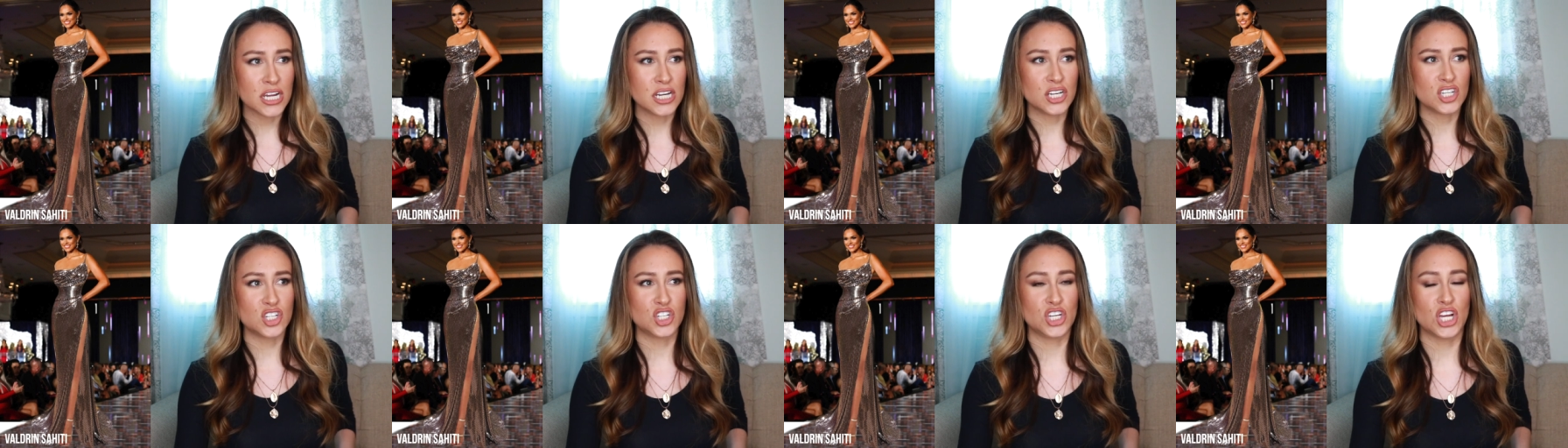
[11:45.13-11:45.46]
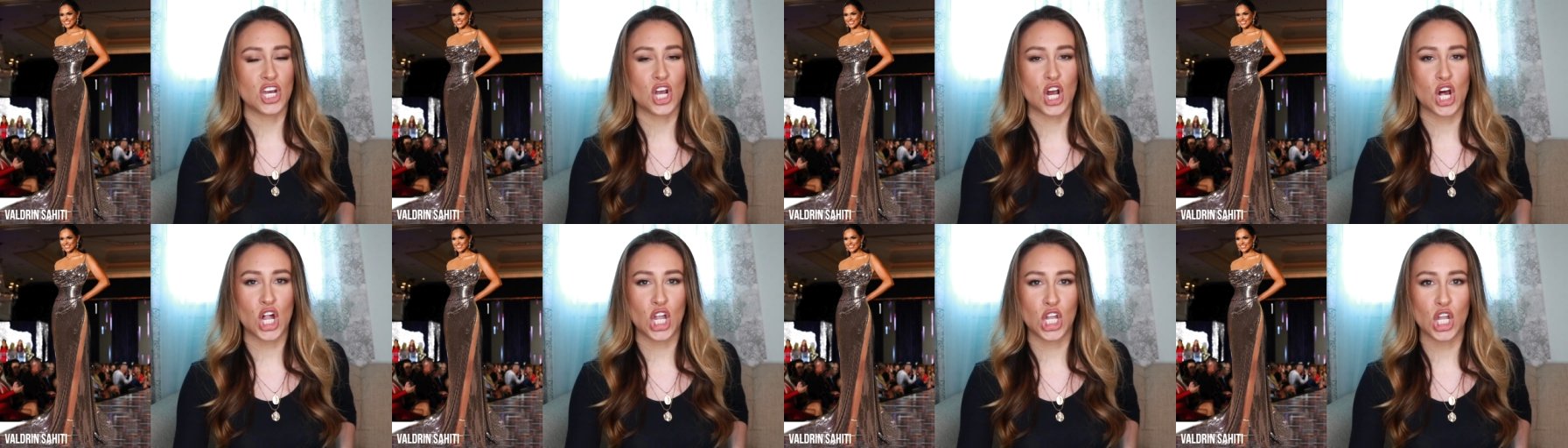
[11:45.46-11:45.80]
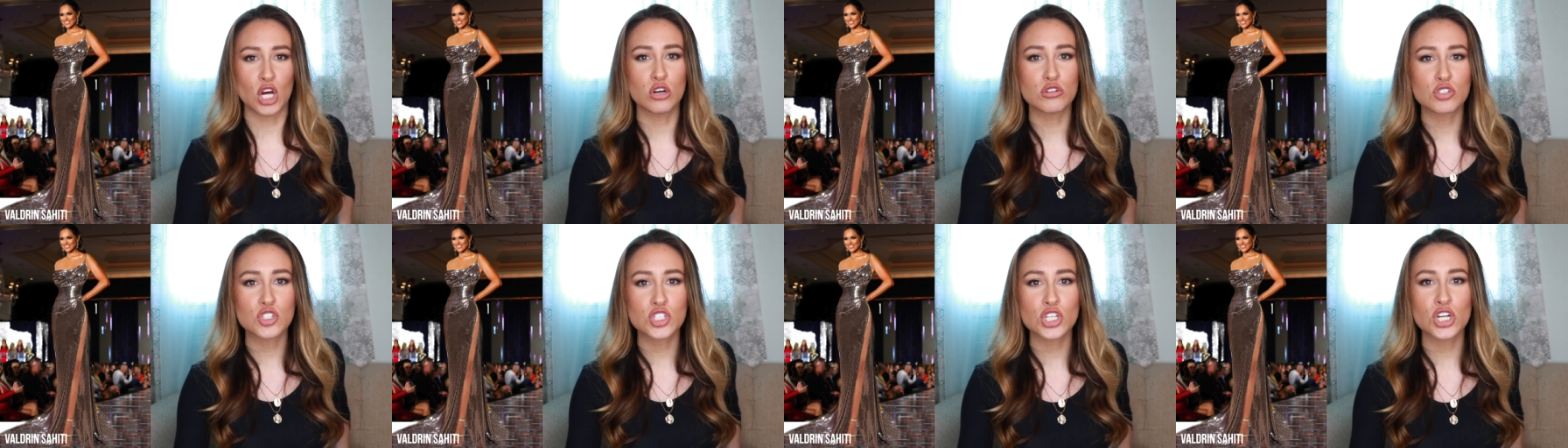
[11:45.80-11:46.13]
inching
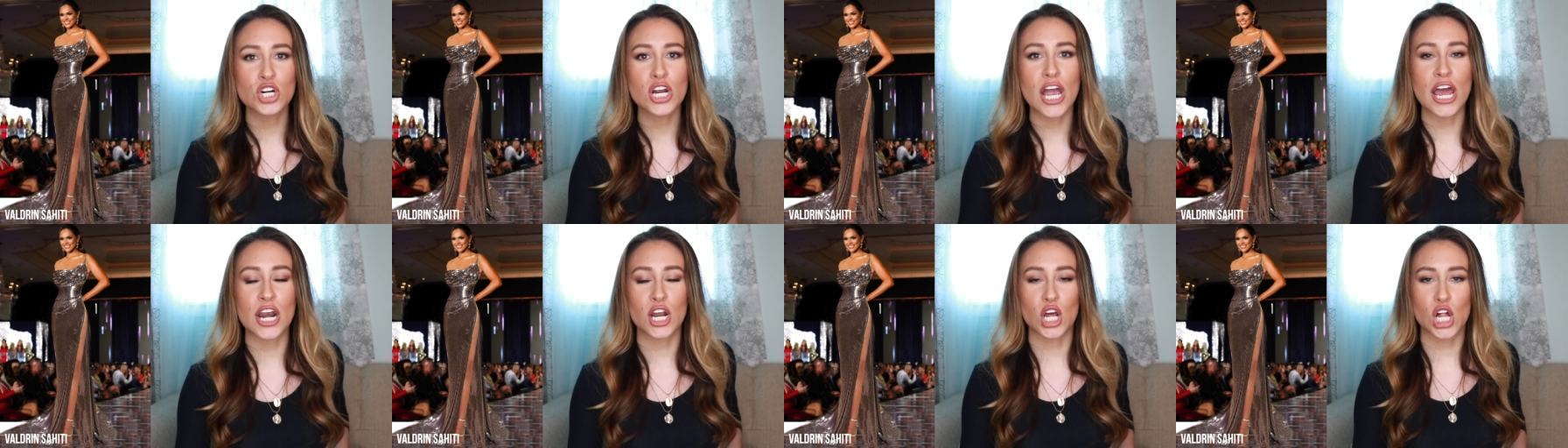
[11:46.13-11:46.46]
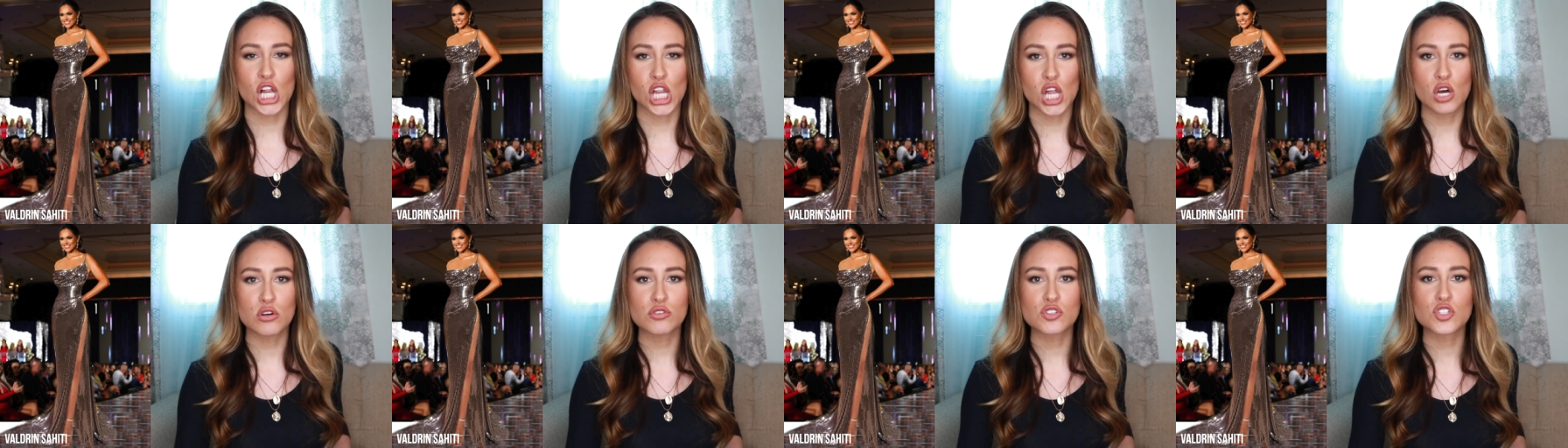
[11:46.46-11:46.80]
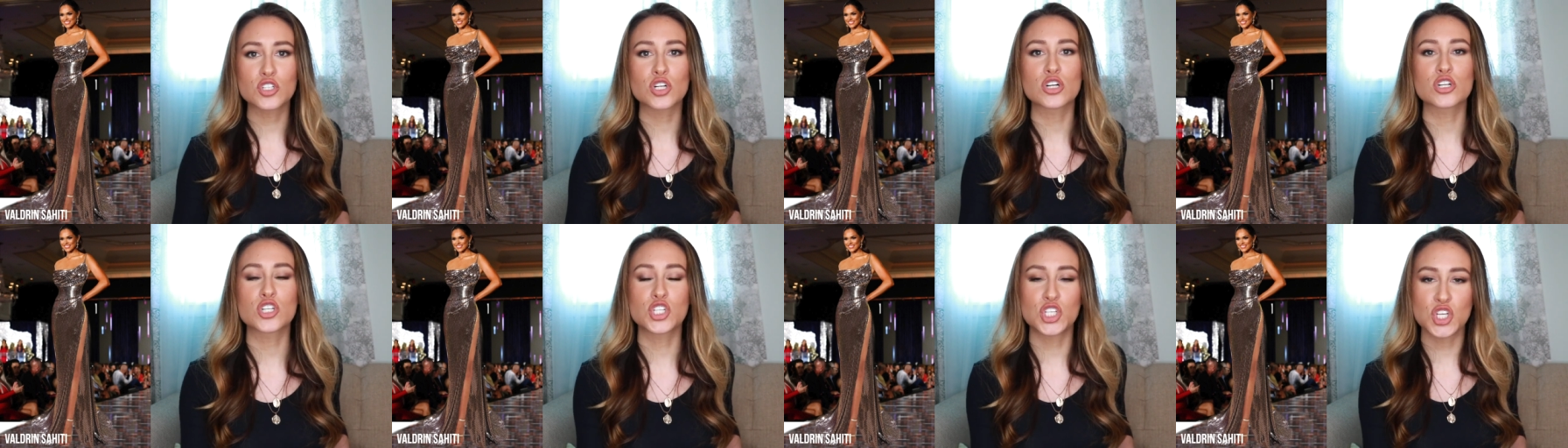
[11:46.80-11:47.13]
closer and
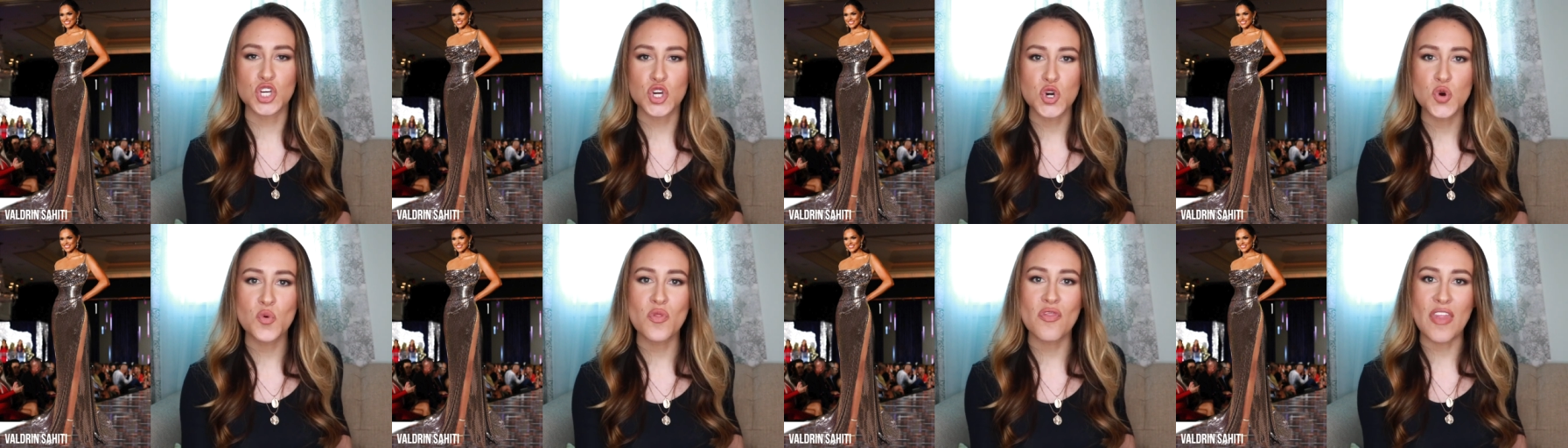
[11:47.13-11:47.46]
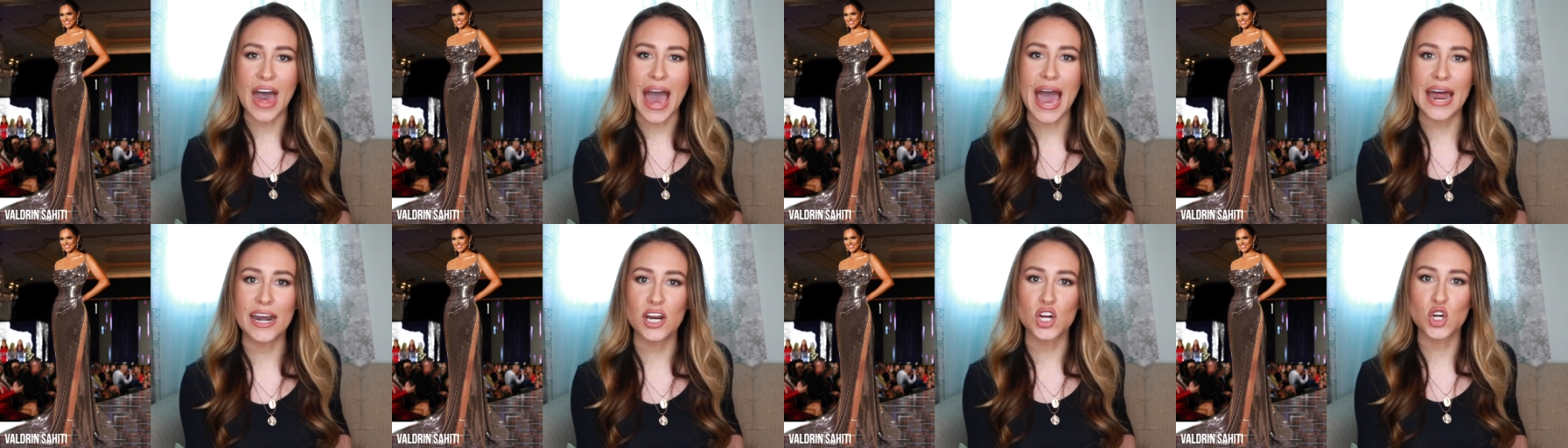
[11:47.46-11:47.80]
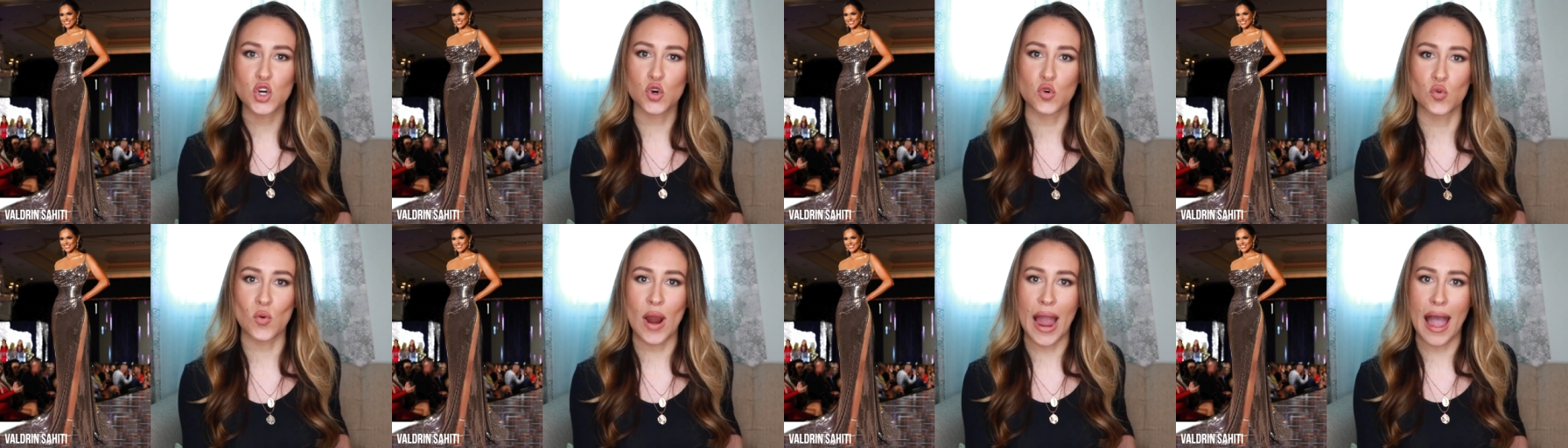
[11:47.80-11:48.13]
closer to that
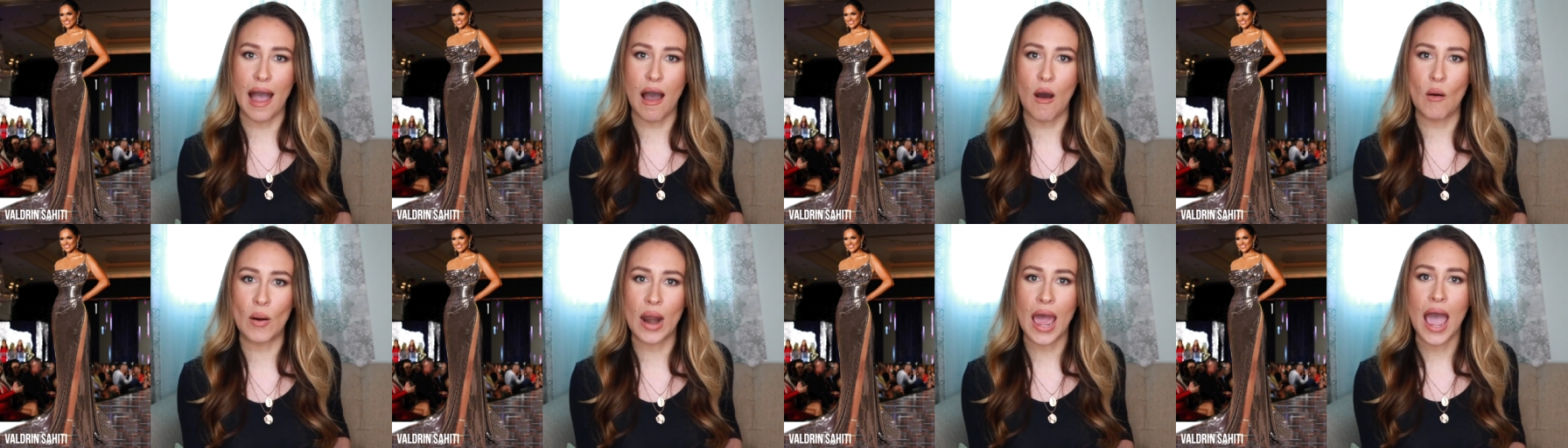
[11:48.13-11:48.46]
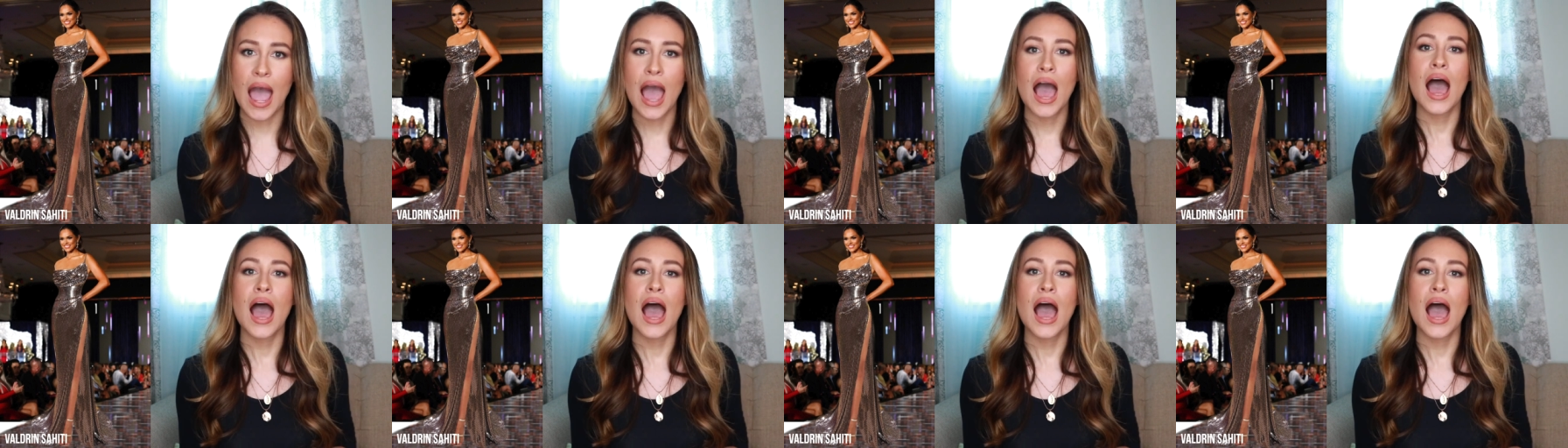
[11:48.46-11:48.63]
crown.